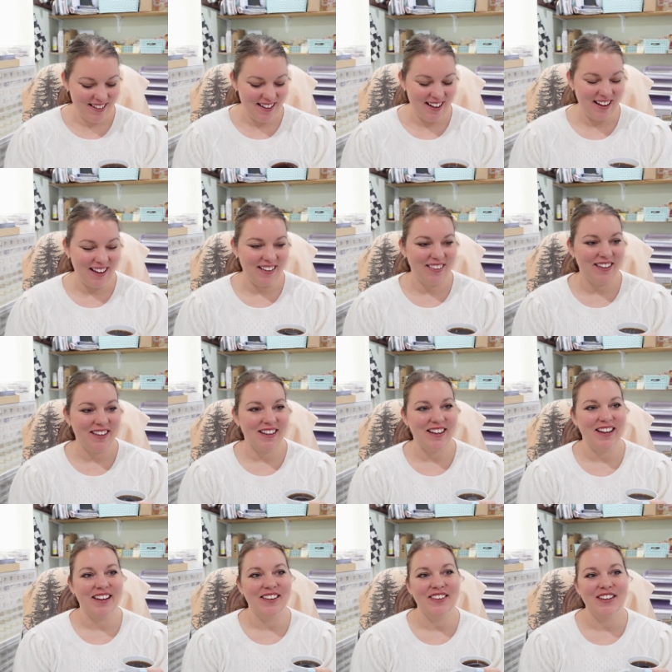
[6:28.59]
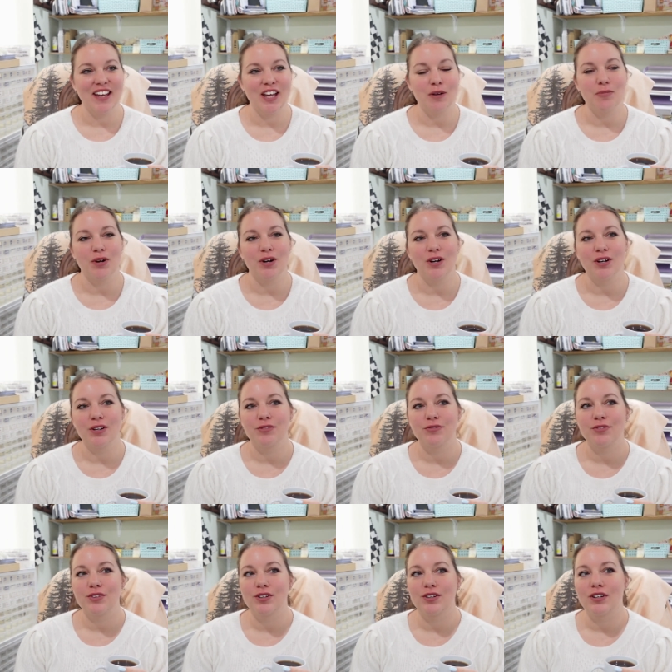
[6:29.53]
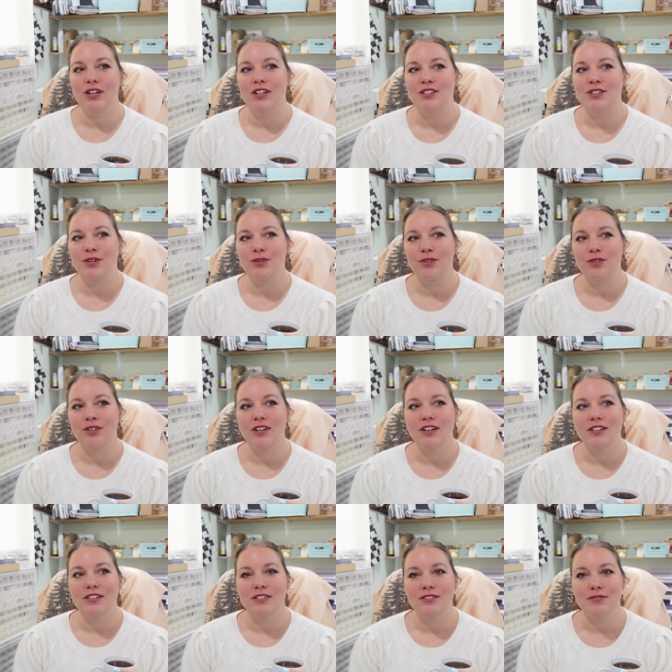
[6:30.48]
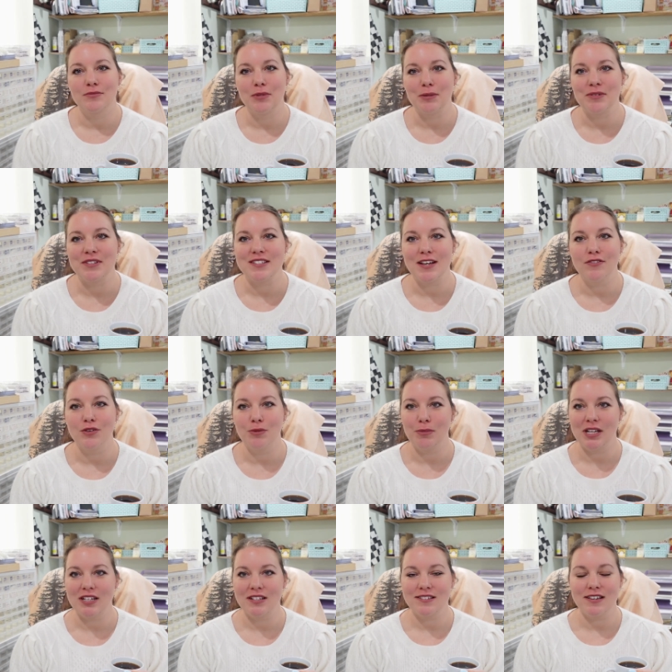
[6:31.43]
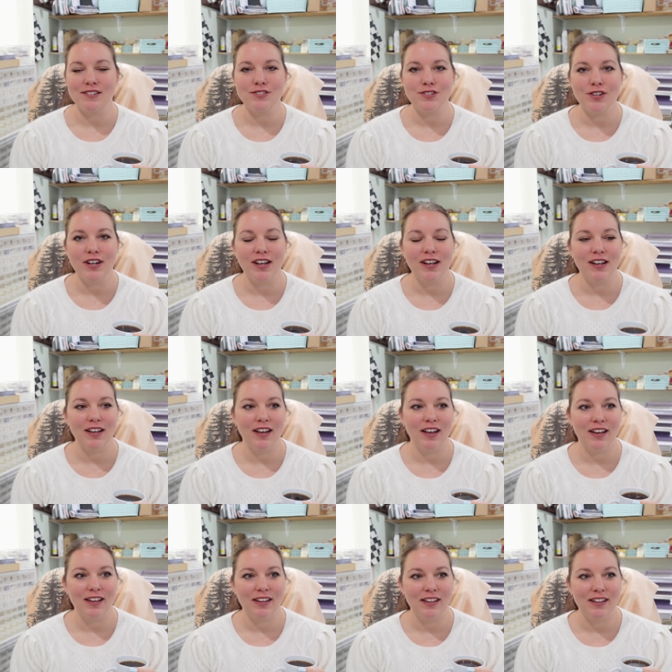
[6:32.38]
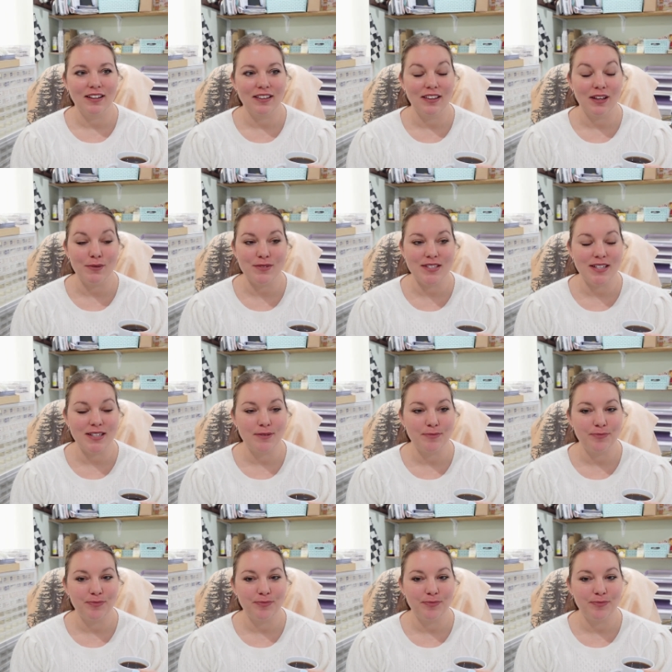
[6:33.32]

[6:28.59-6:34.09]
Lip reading: I think I had the camera on for a total of maybe 7 minutes yesterday, and that was it.